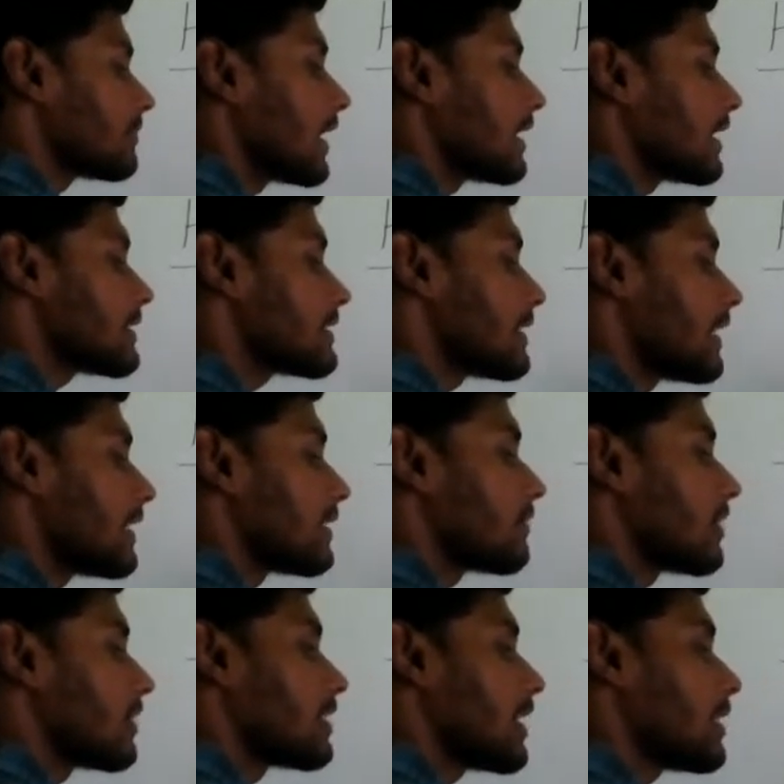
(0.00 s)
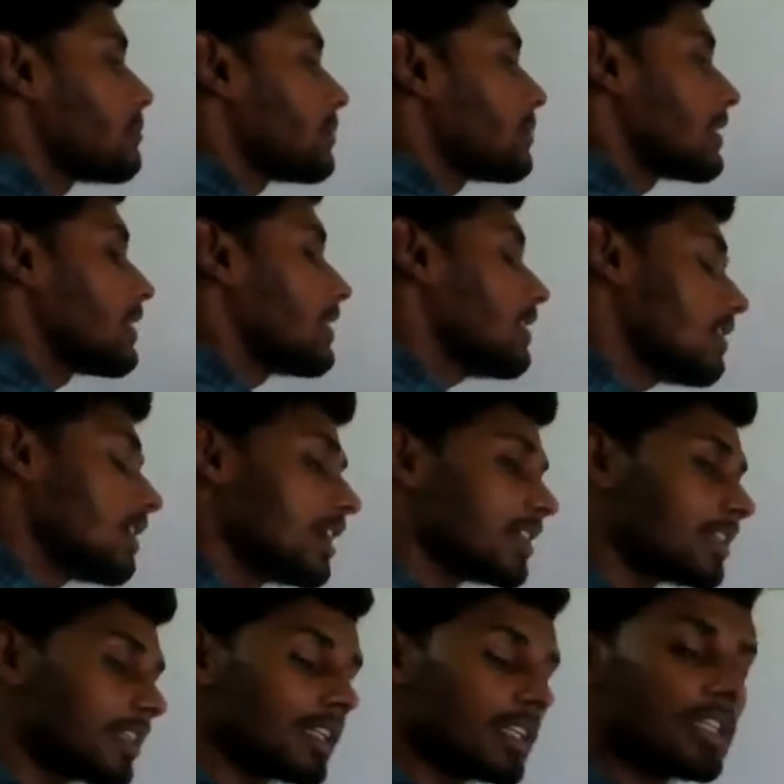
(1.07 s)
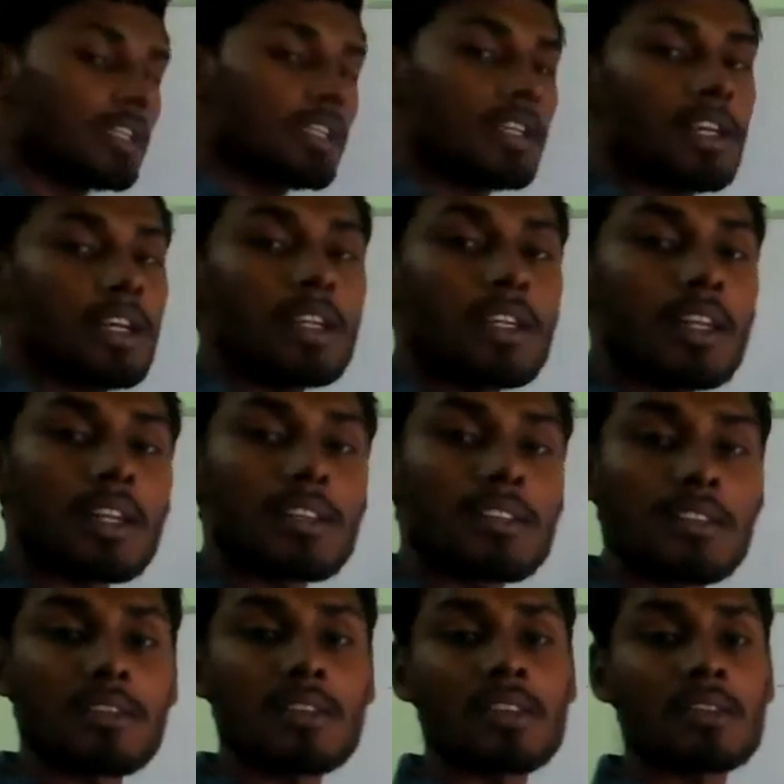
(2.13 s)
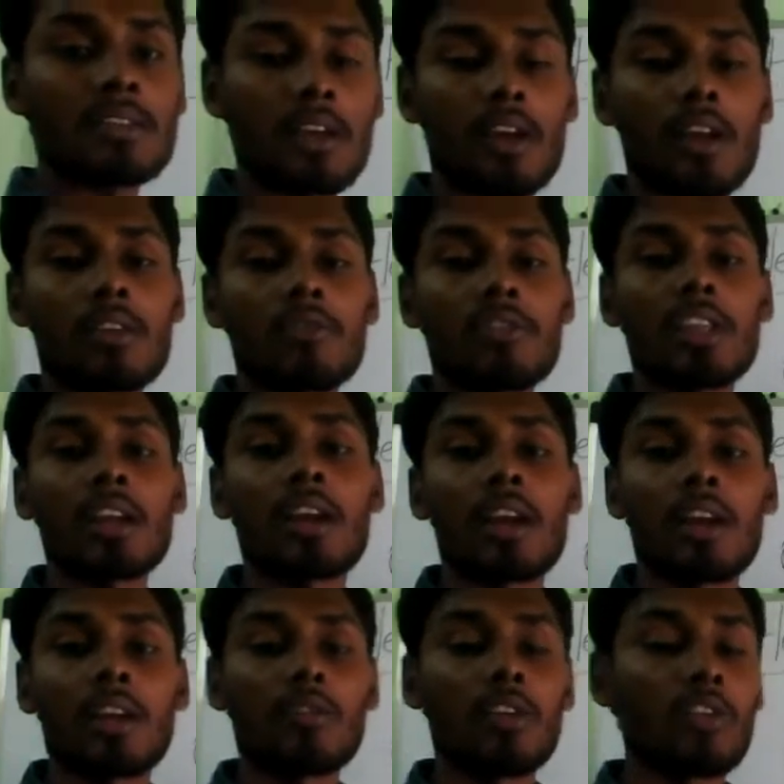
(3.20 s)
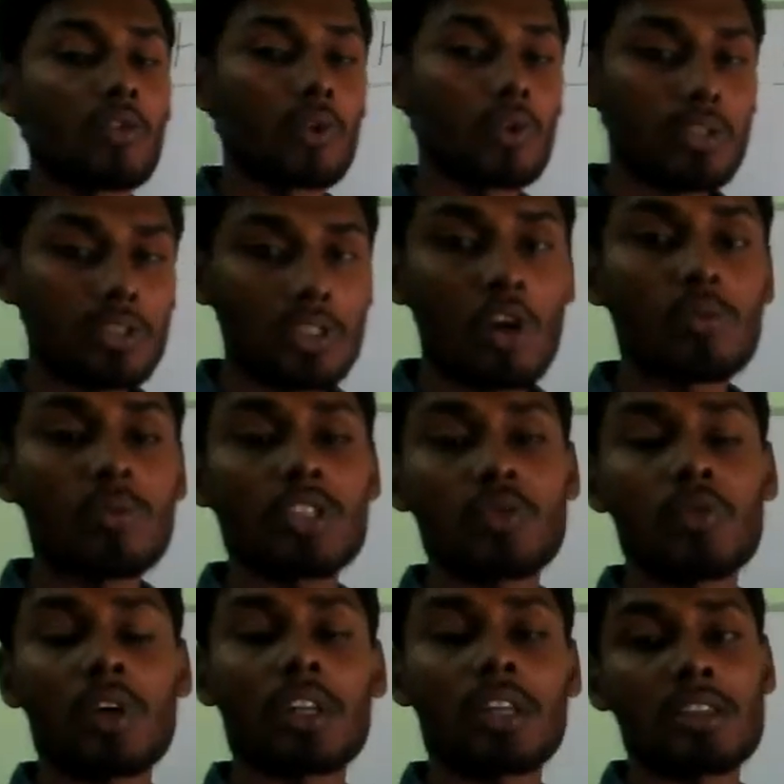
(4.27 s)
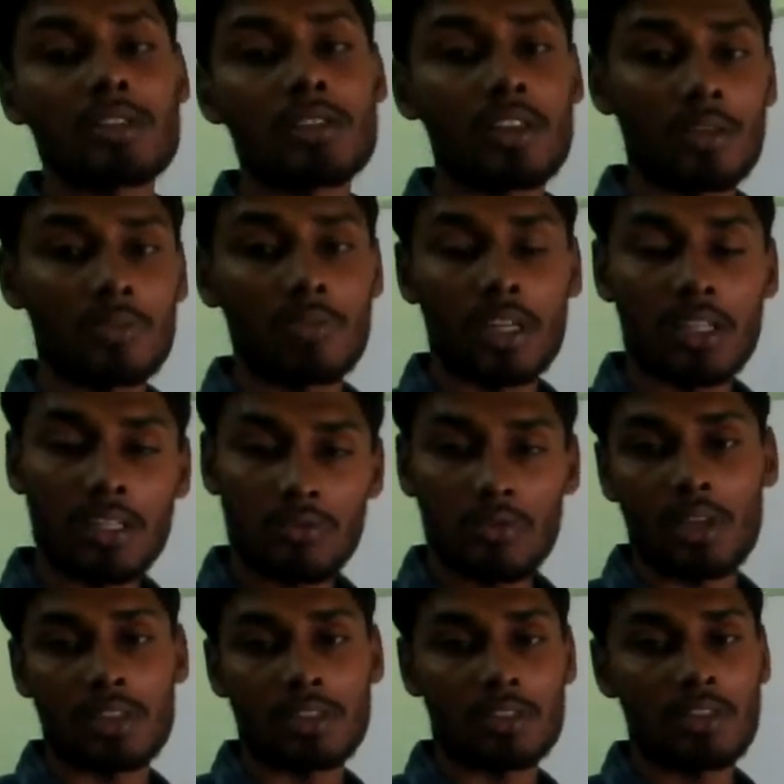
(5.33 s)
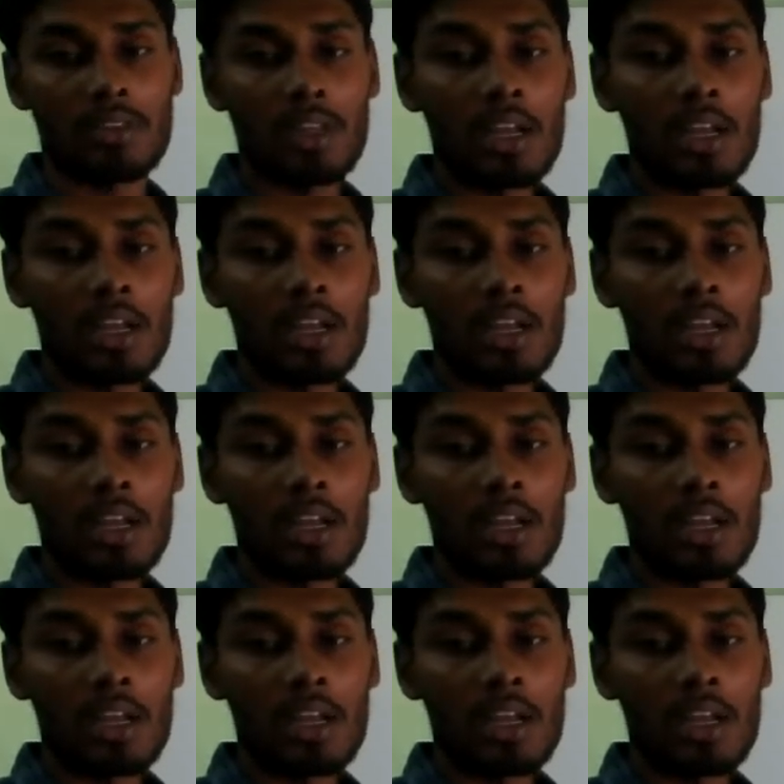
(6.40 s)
Understand? For time period t in a resistance R, when the current will flow, how much work is done by it, we will see.